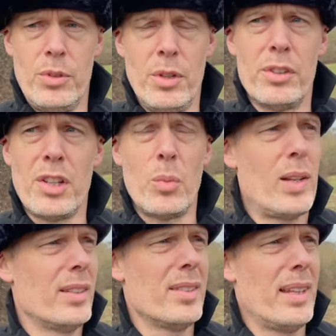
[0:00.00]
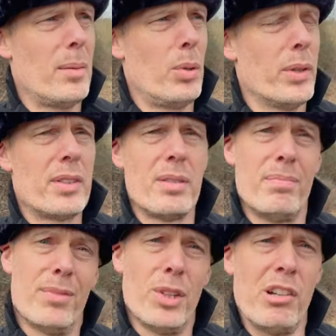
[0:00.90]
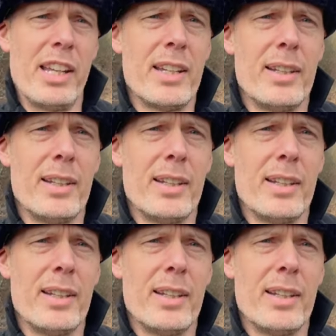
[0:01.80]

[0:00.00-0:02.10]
Doing so well until that point, sorry.